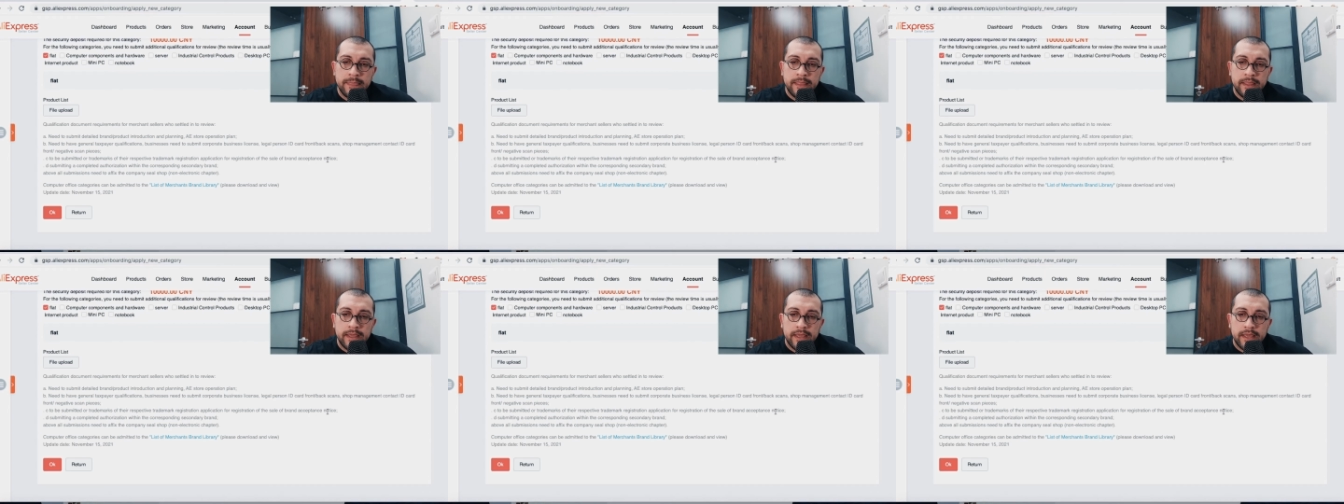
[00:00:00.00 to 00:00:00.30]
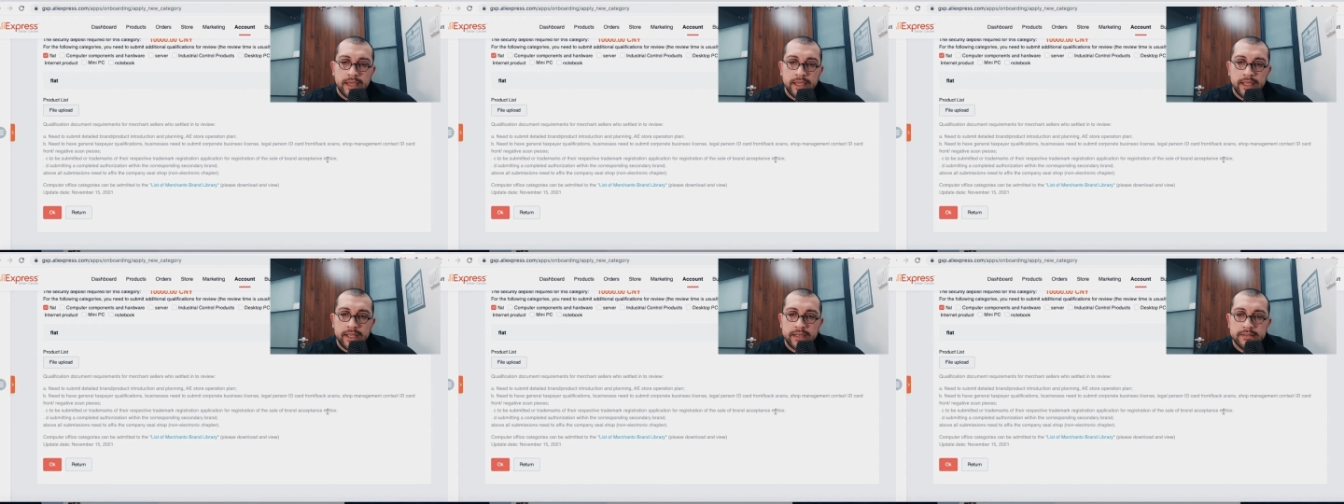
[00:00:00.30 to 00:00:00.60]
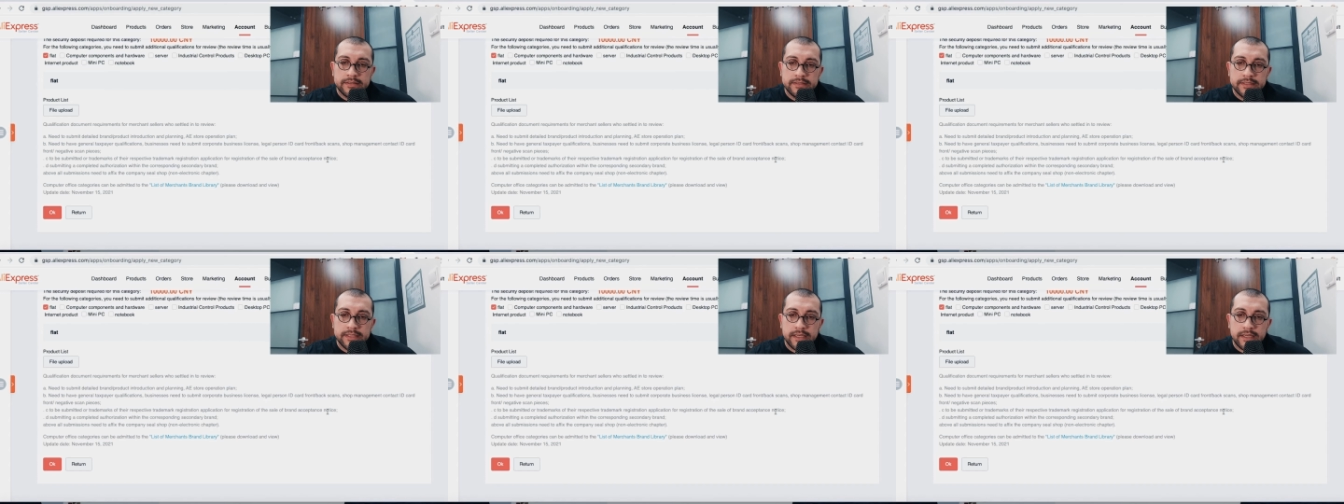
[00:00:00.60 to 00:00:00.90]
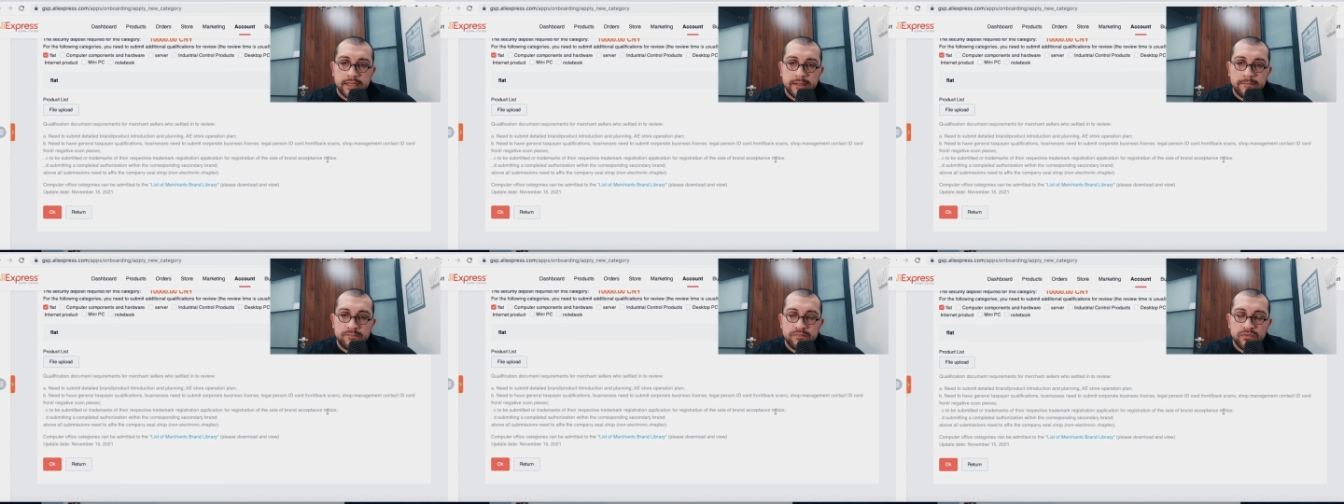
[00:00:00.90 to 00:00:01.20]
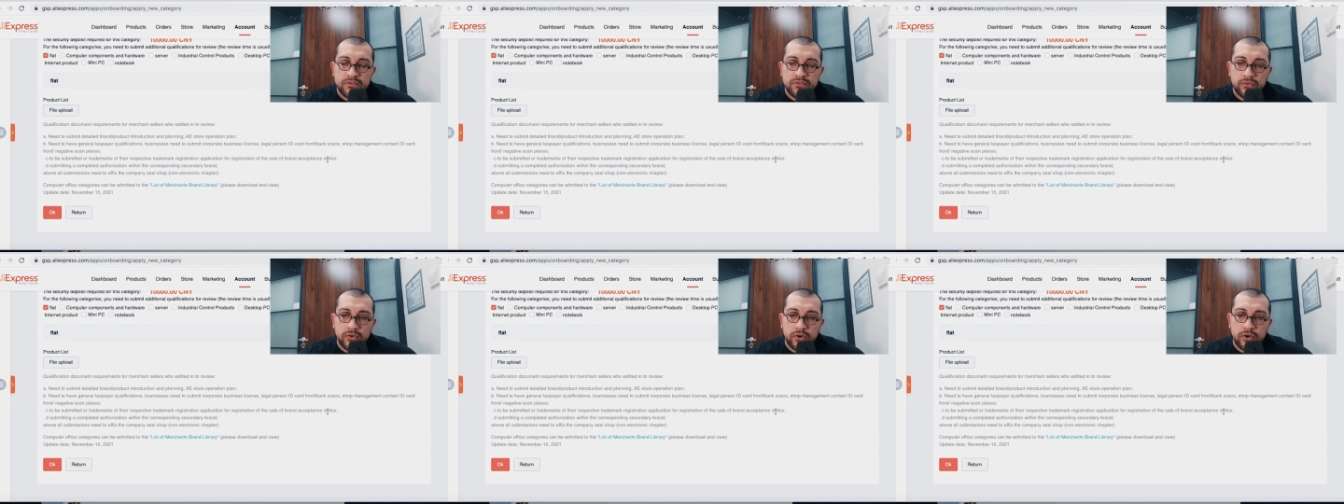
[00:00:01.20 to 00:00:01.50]
and
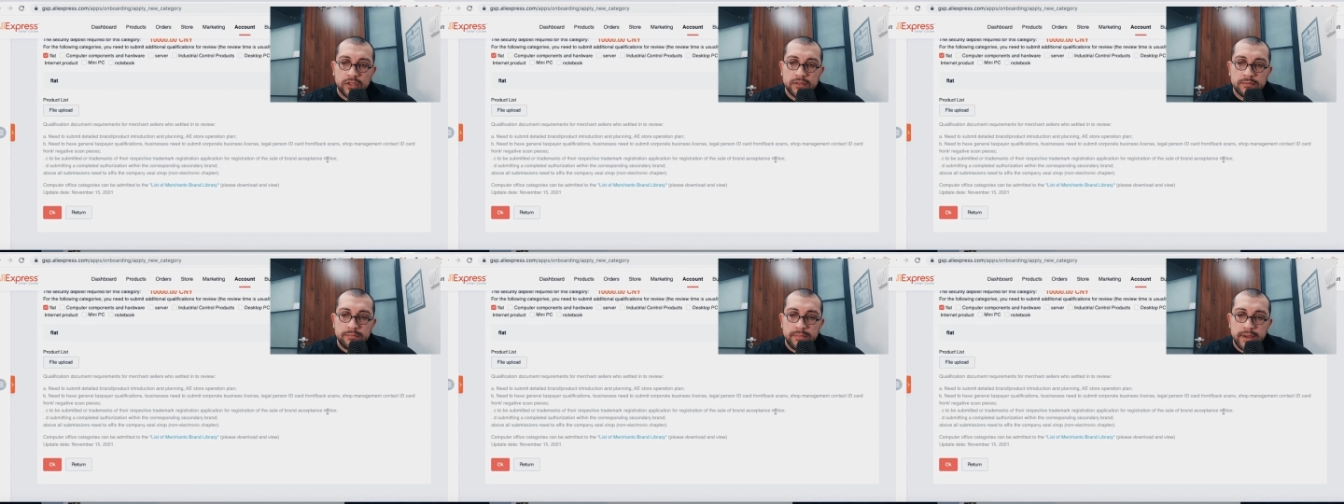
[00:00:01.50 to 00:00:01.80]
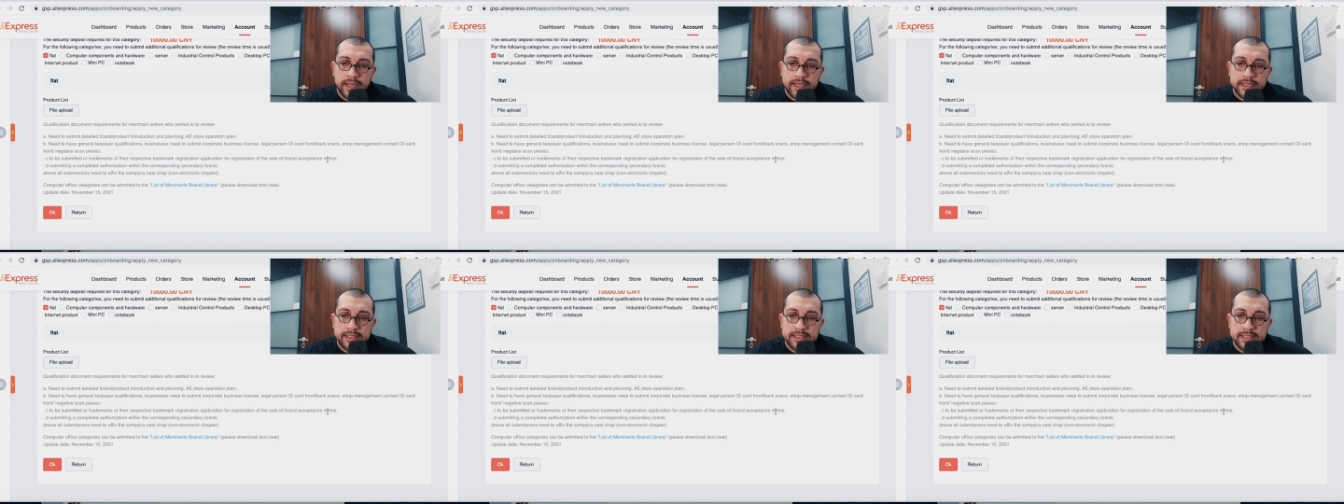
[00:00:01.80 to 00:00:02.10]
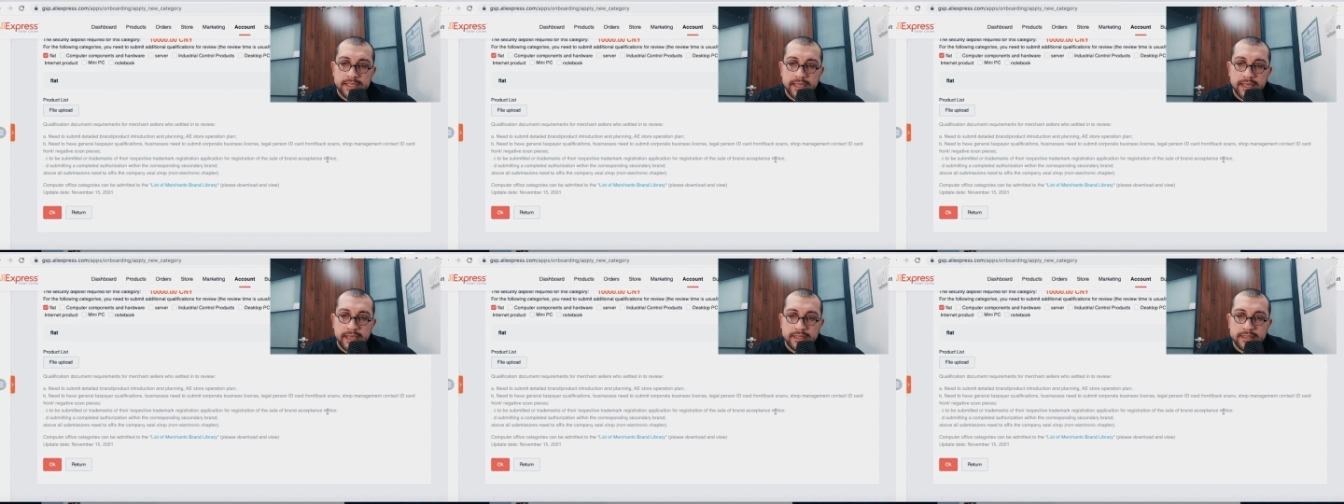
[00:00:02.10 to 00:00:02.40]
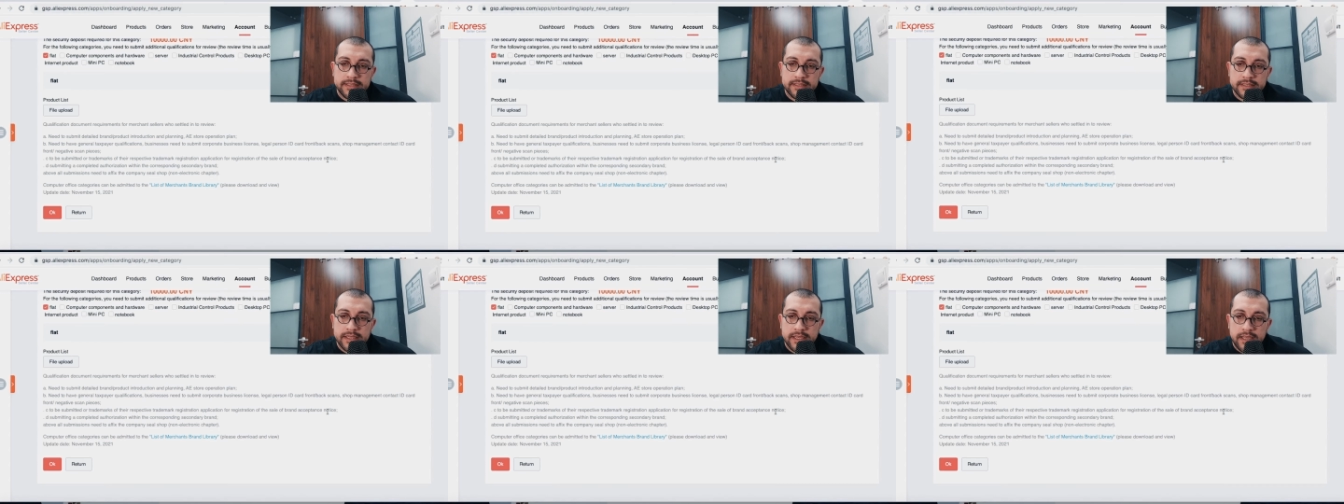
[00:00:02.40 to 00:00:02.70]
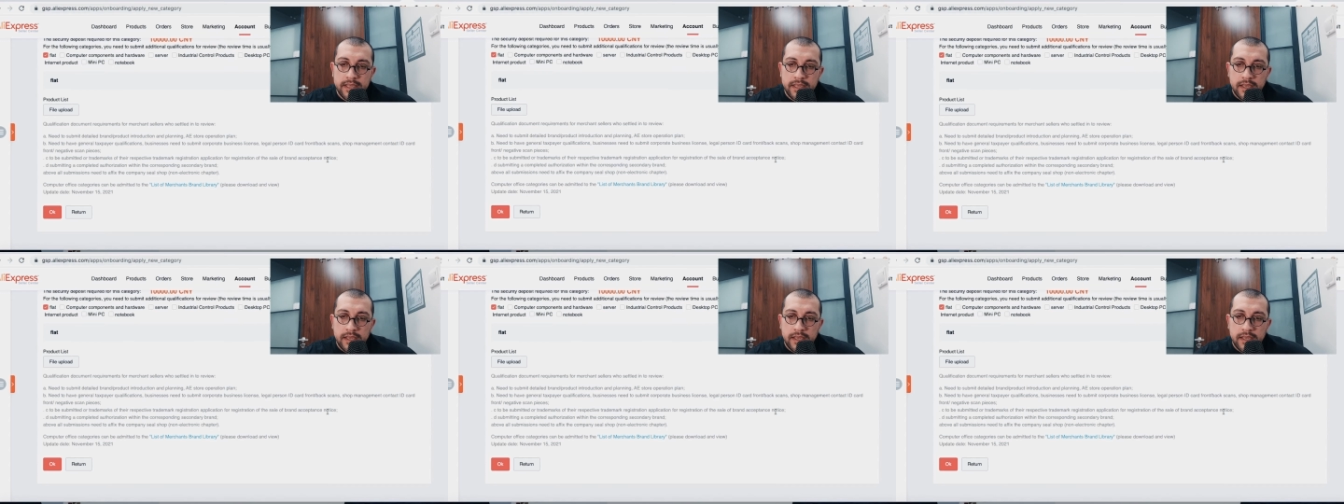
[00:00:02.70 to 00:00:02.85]
front back scans,